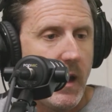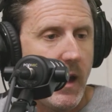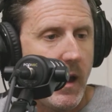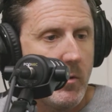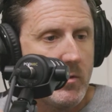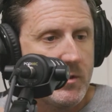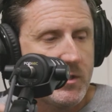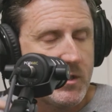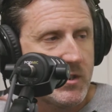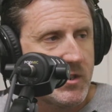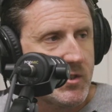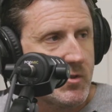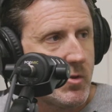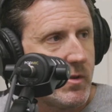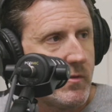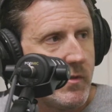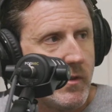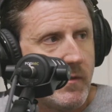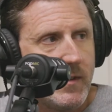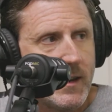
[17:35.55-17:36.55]
I was just
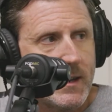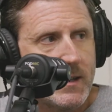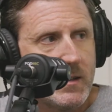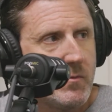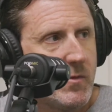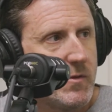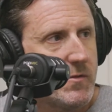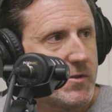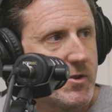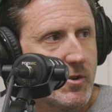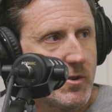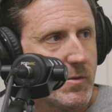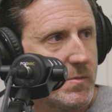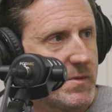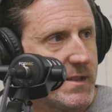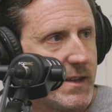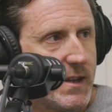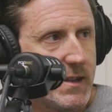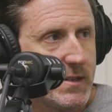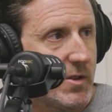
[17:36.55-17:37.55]
sort of a victim of
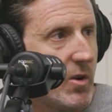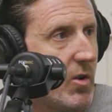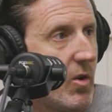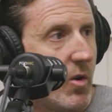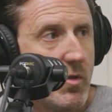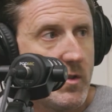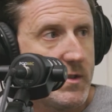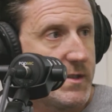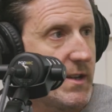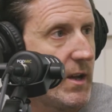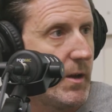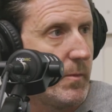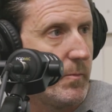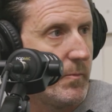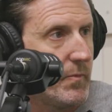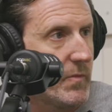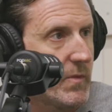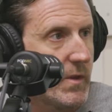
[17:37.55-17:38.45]
circumstance all the time.